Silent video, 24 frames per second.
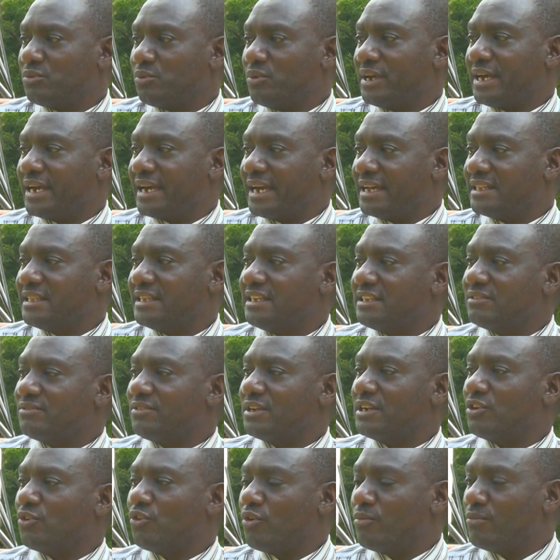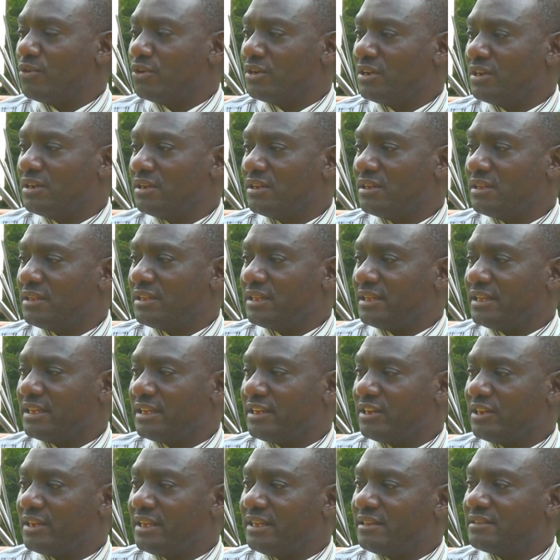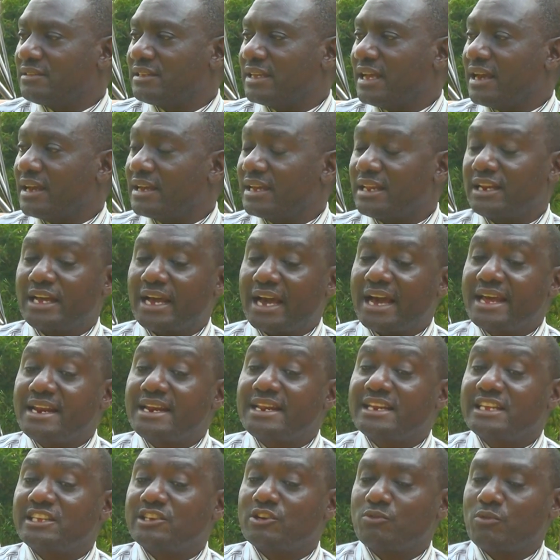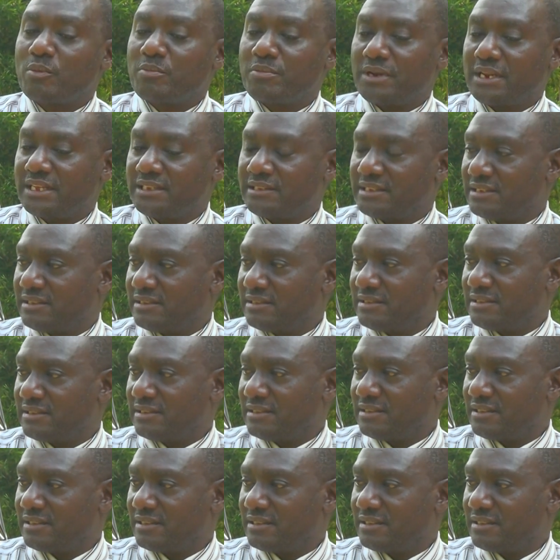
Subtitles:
where cutting is very common, it's actually unreachable places.